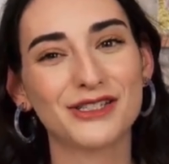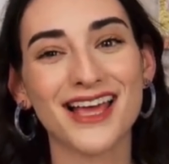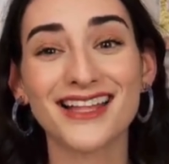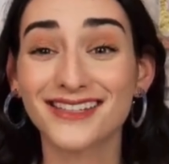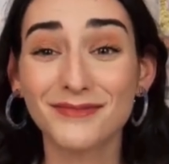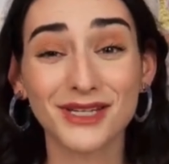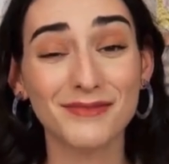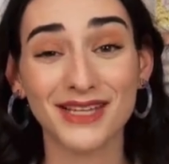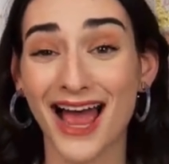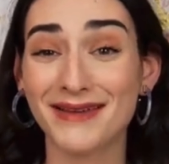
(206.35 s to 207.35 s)
And sometimes
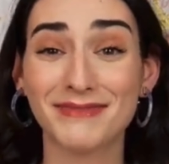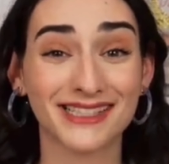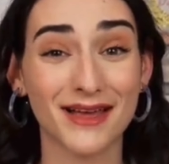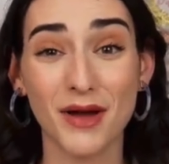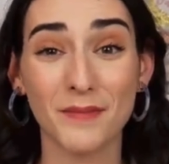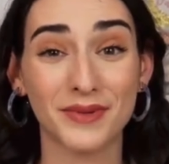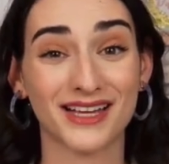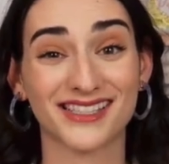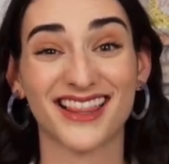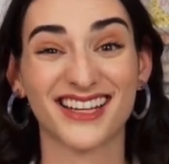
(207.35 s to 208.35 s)
I mix them up because
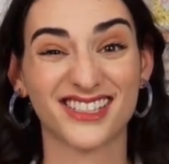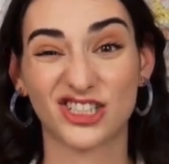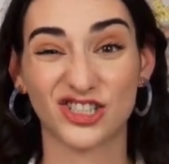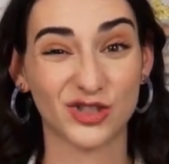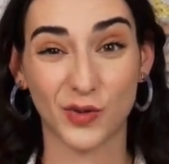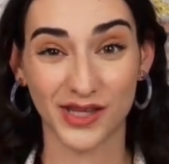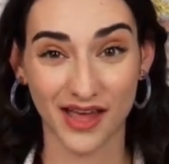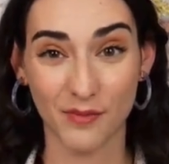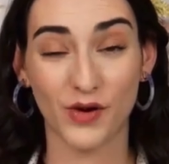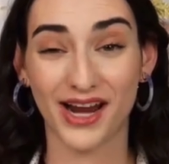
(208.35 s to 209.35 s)
I like to just sort
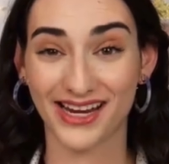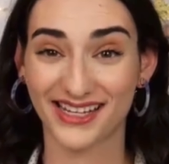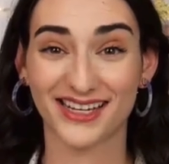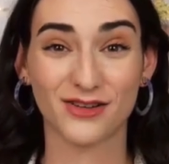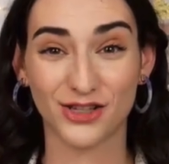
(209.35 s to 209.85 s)
them when I get down to the